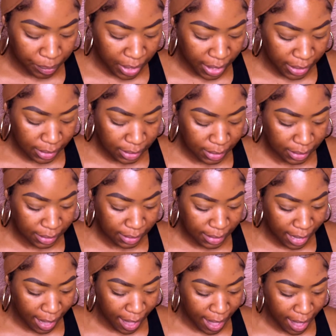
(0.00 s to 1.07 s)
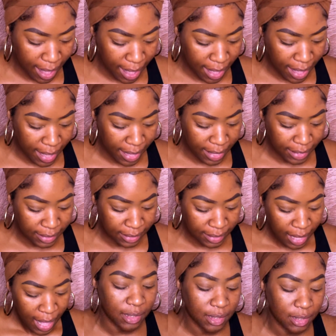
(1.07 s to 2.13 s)
it says
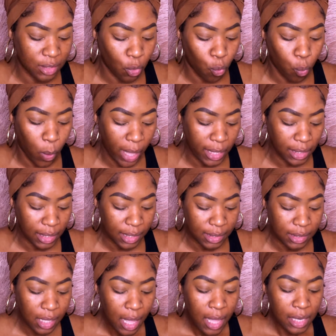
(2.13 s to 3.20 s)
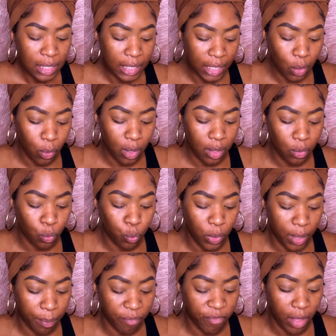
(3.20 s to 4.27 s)
this is a weightless liquid
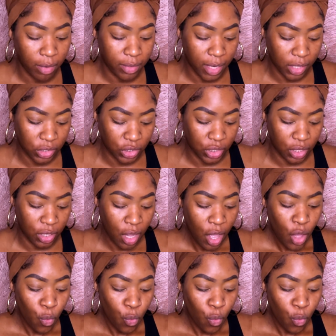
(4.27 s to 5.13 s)
whip foundation